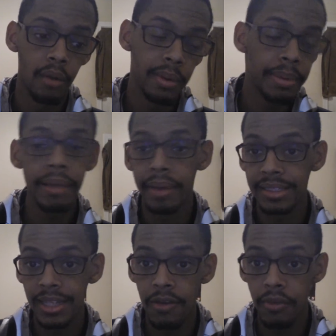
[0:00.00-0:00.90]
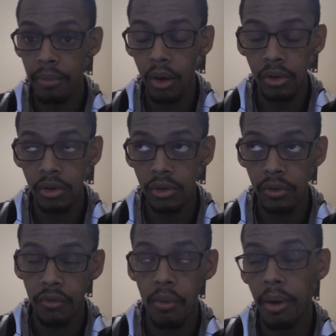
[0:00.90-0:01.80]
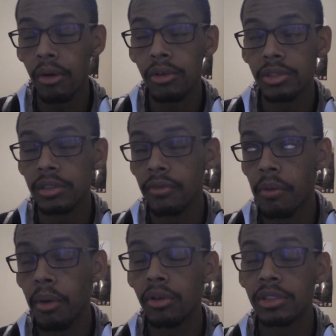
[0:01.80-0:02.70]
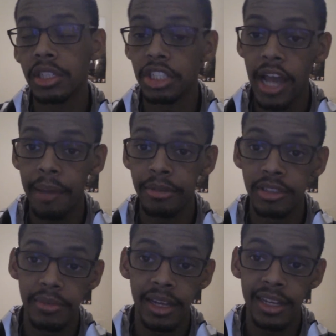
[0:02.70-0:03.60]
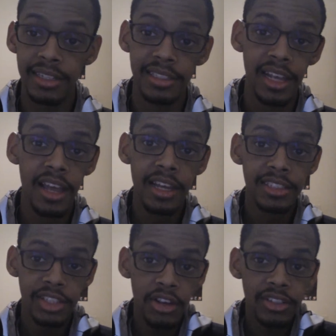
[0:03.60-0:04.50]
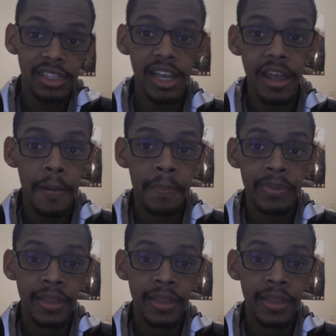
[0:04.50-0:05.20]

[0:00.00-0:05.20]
repeat myself for most of the chapters, because seriously,